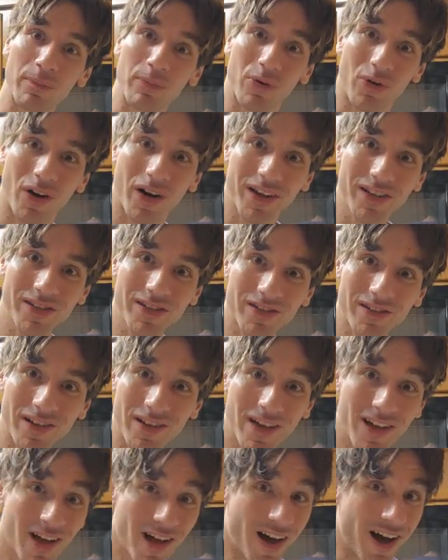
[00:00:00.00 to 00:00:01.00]
price,
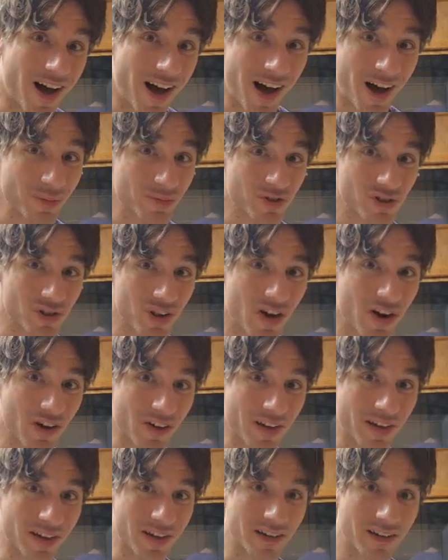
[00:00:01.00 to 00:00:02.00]
I'm
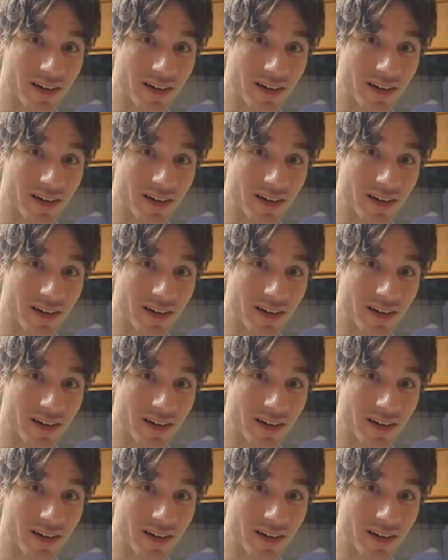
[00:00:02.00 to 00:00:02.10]
sorry.